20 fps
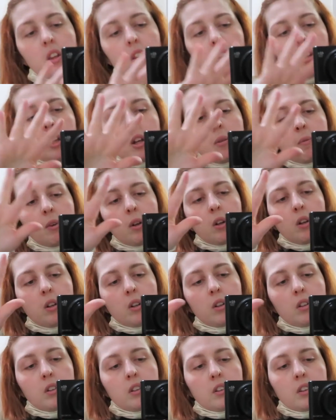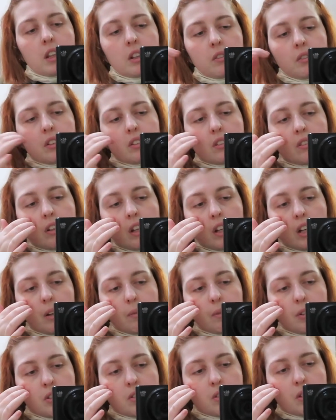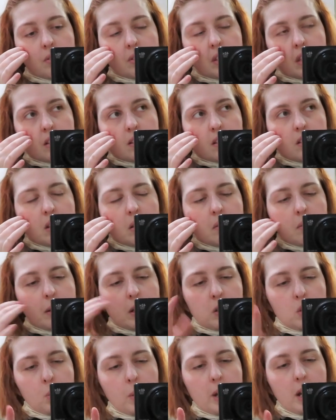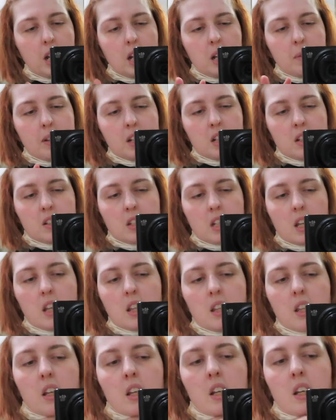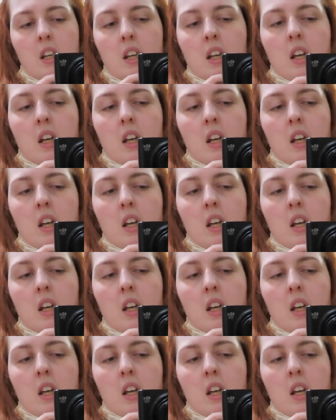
the mall. Thankfully, it's only a couple of stops. I think it's going to take about 20 minutes to get there.